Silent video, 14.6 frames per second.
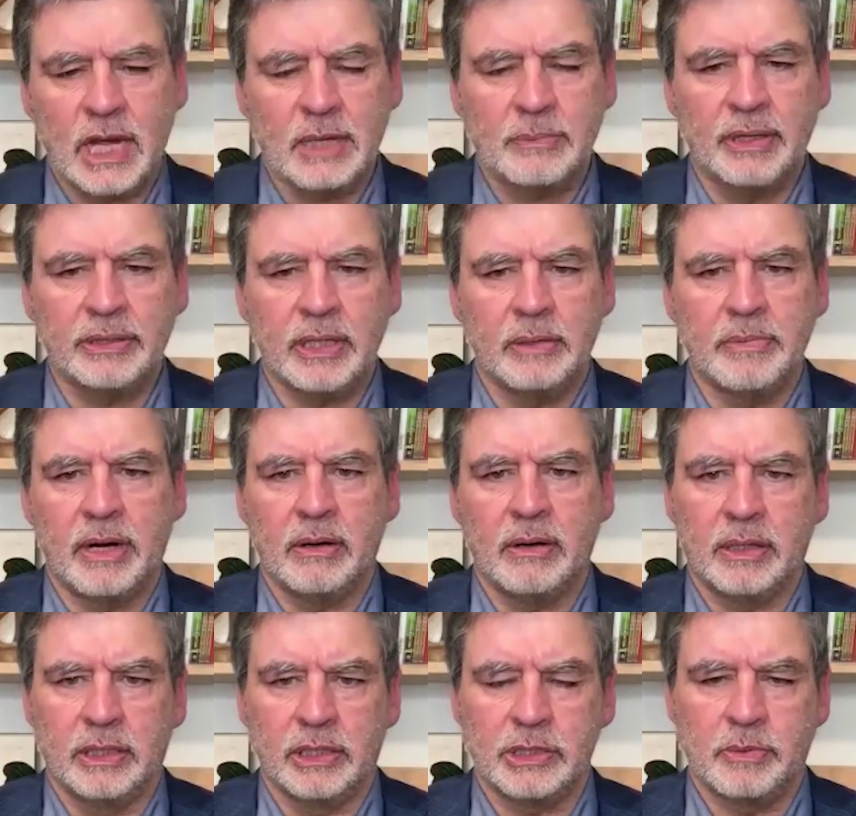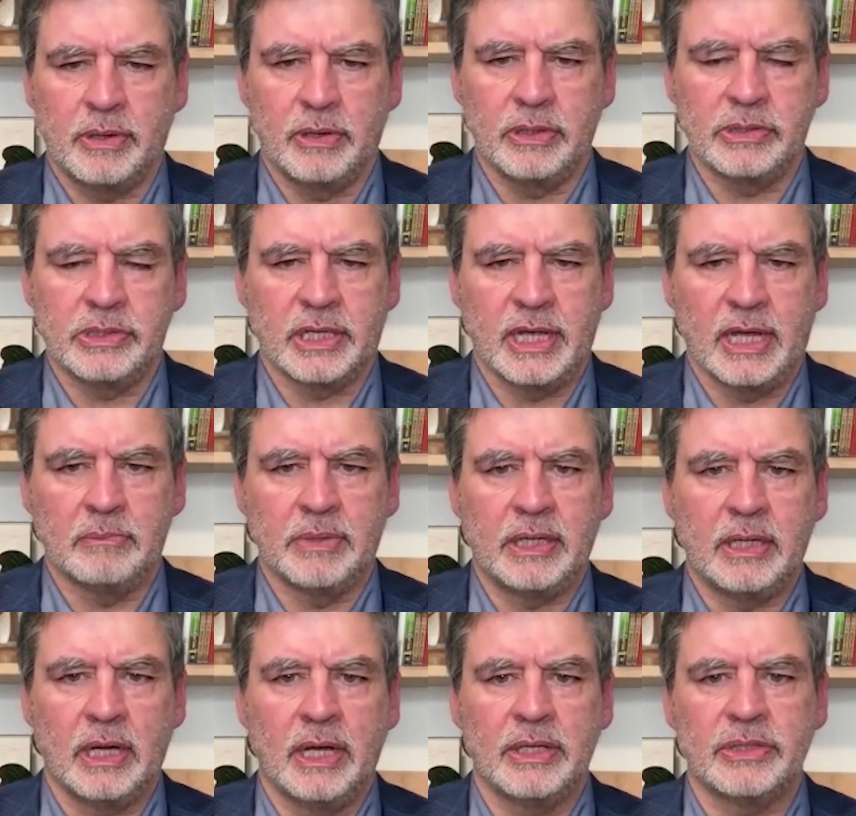talk about the American experience again,
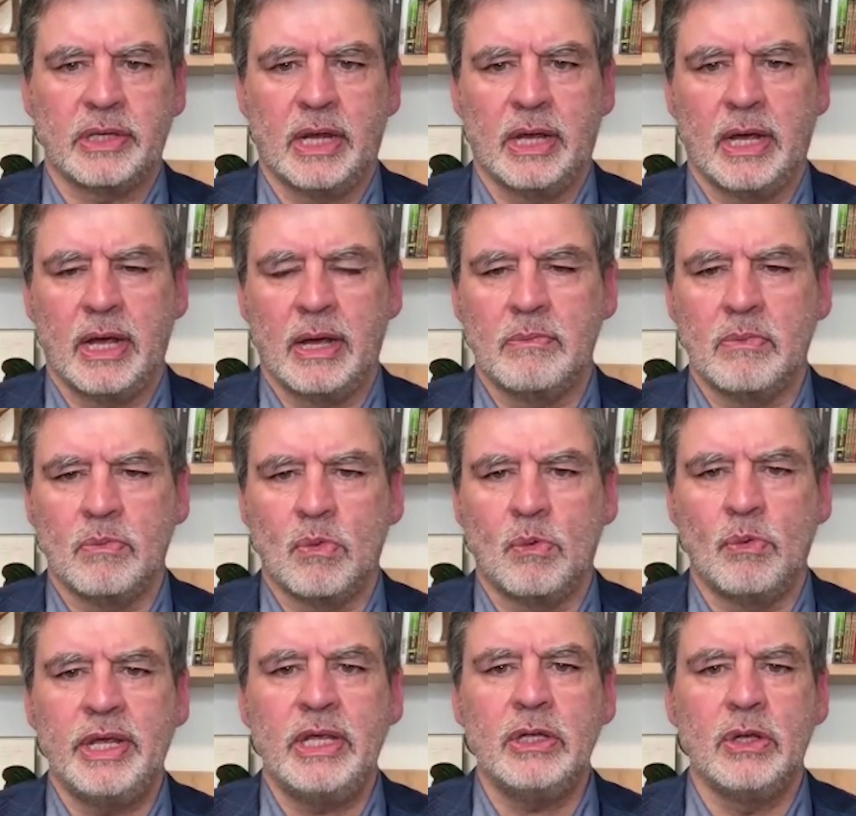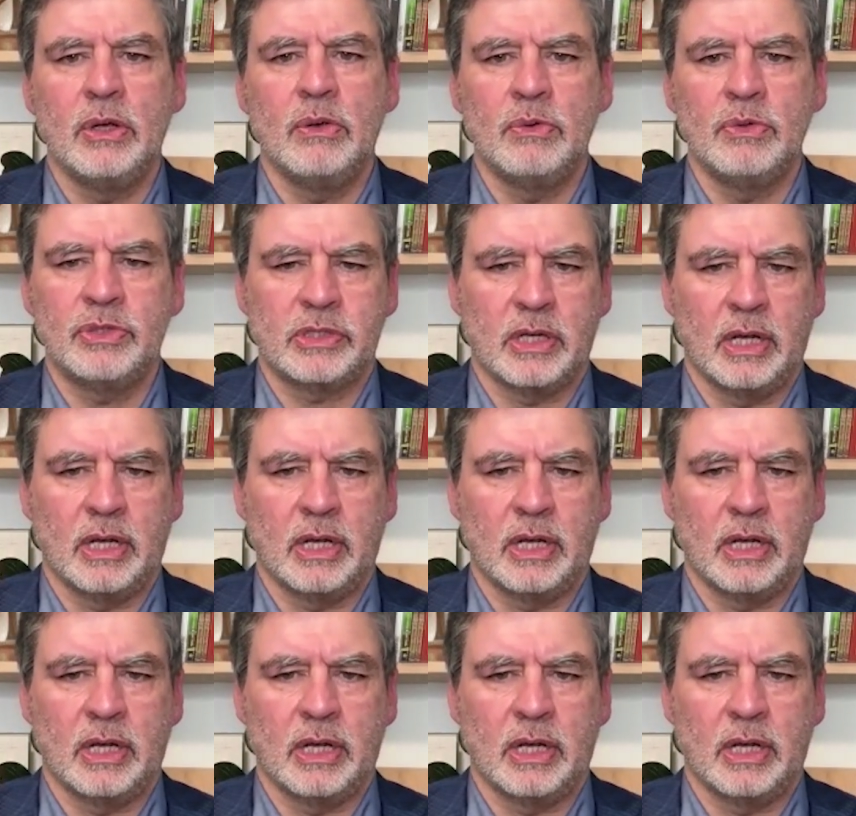because we use